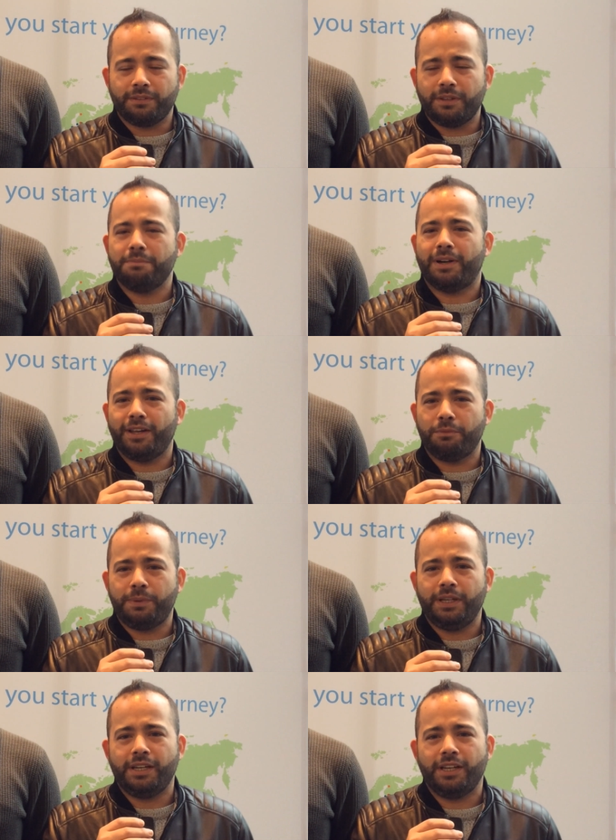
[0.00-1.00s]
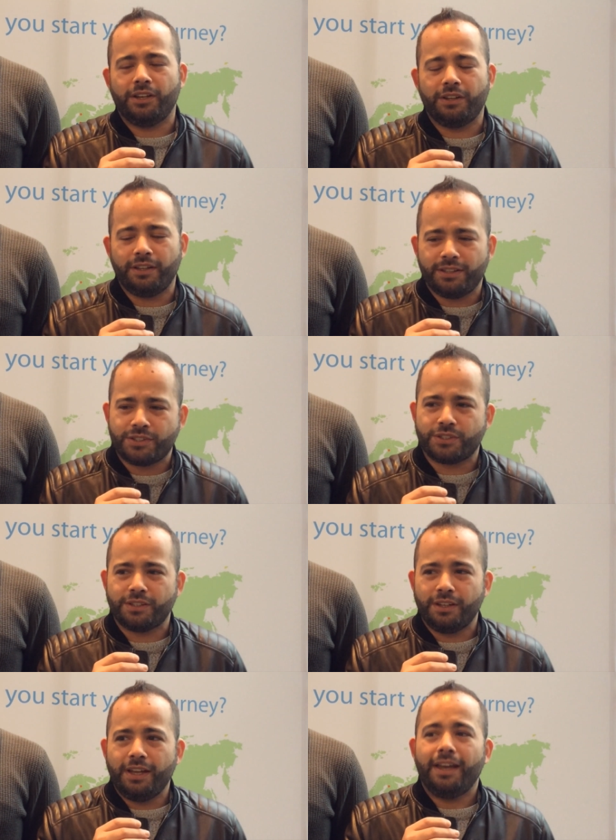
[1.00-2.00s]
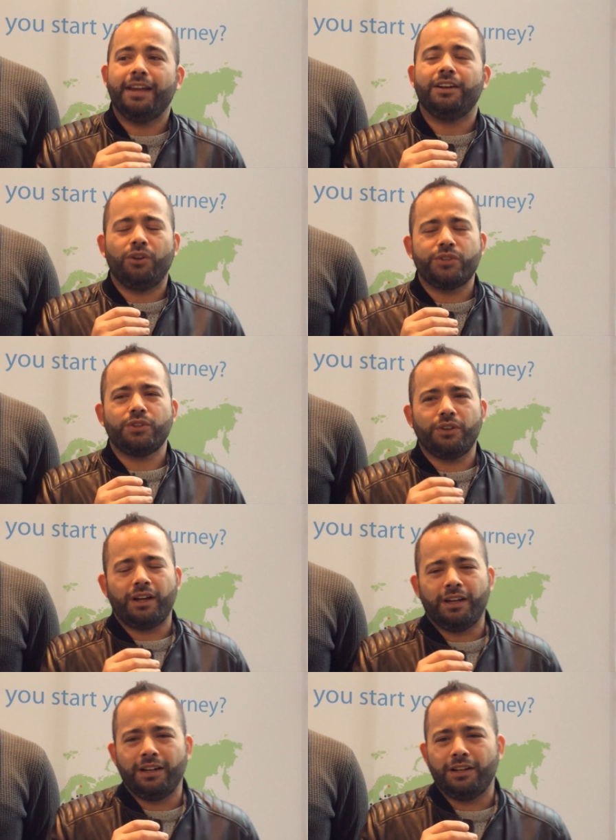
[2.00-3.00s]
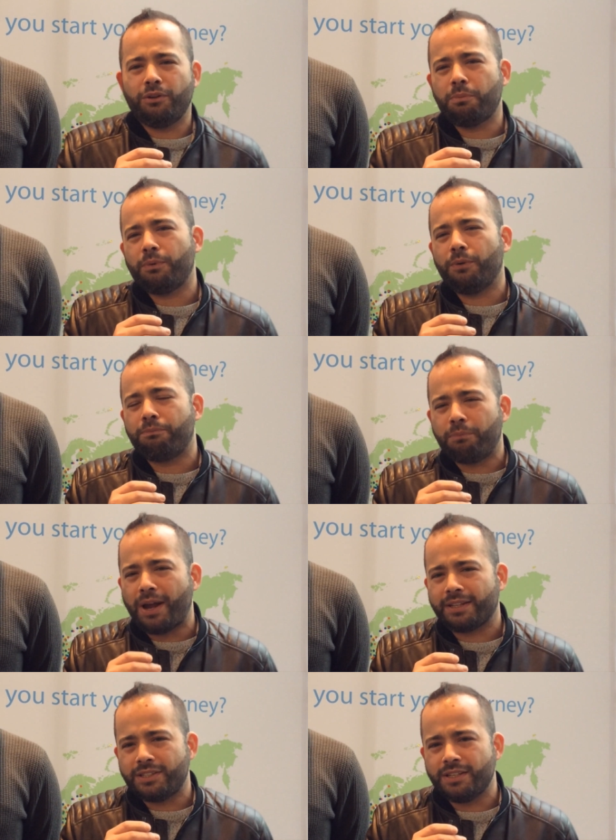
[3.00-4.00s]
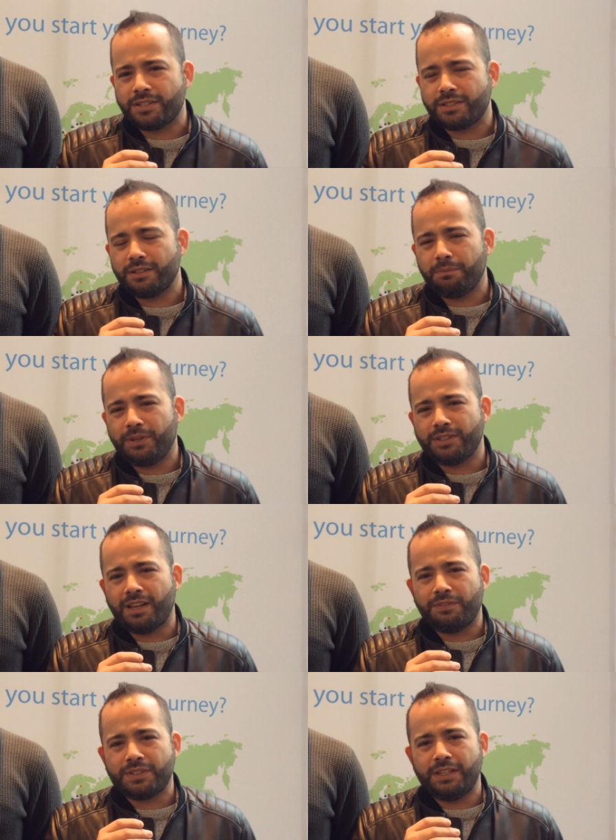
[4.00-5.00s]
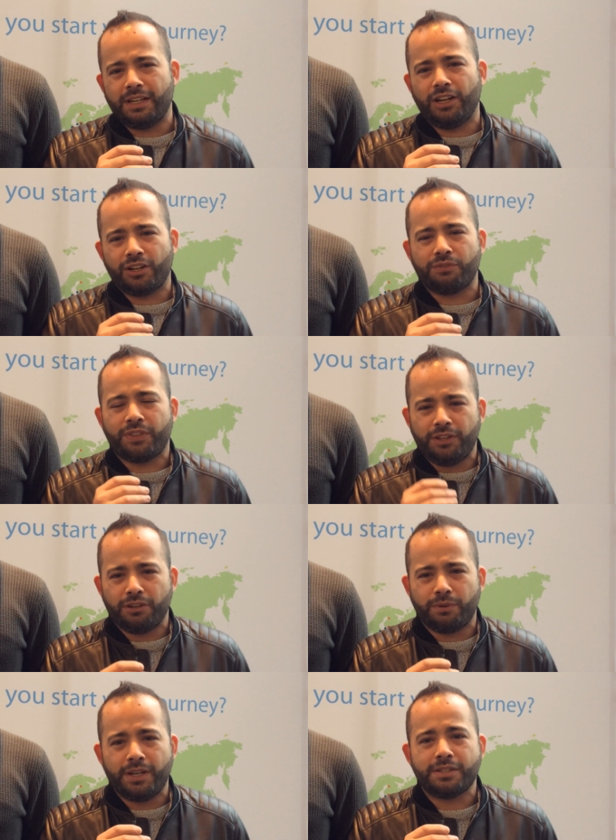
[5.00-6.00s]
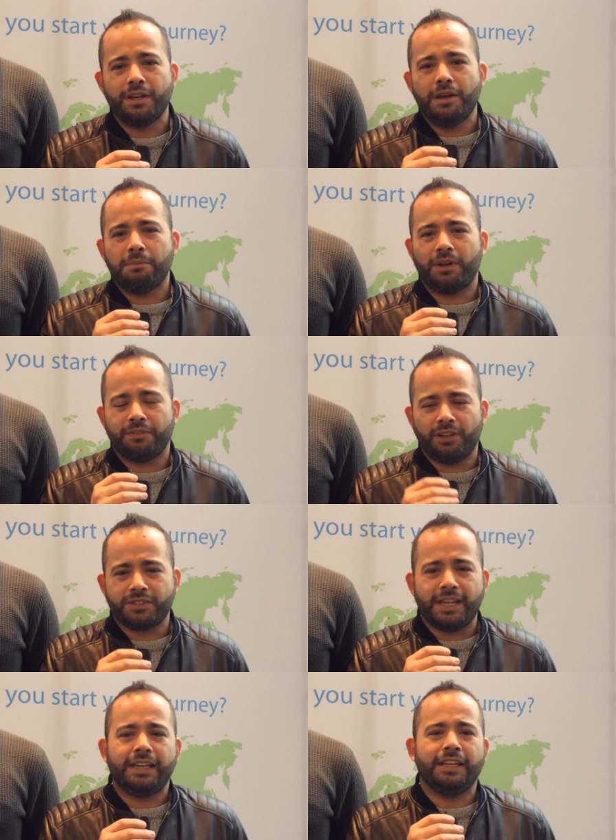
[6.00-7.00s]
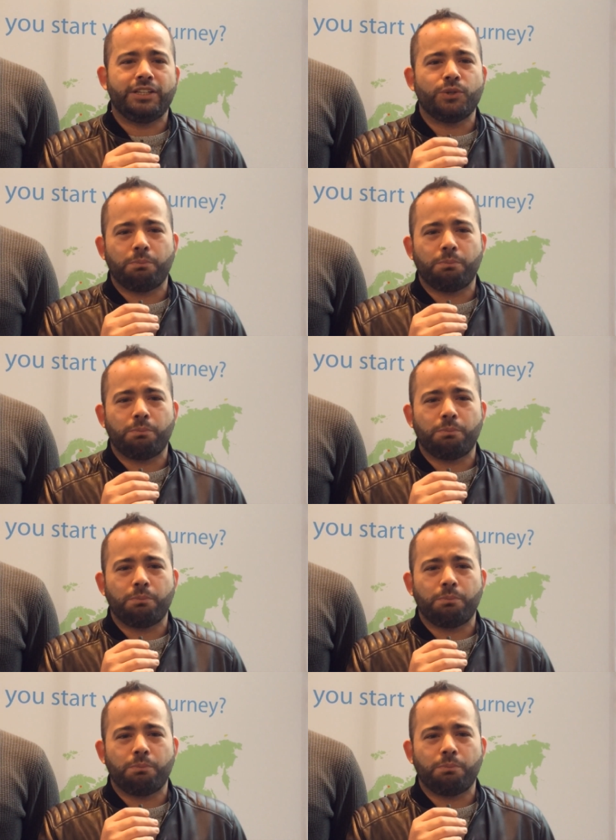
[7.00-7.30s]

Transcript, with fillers: In my opinion, it's and also uh, a lot of practice because I've seen a lot of theories but not taken into a